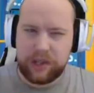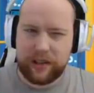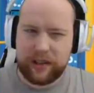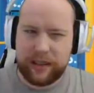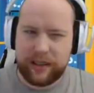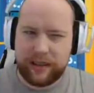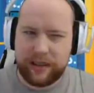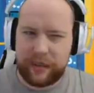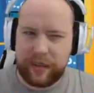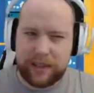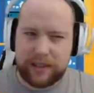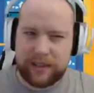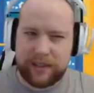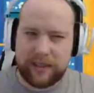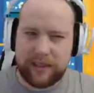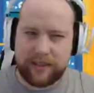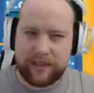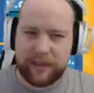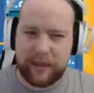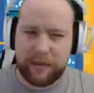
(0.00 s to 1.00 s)
doesn't make
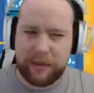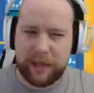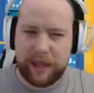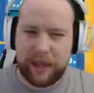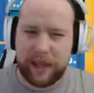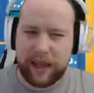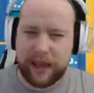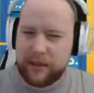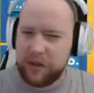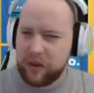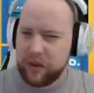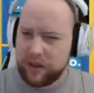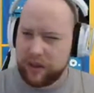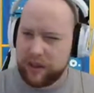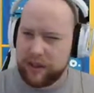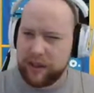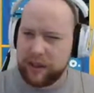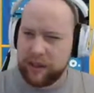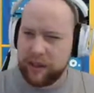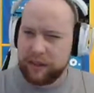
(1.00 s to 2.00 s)
sense to me. As you can see in the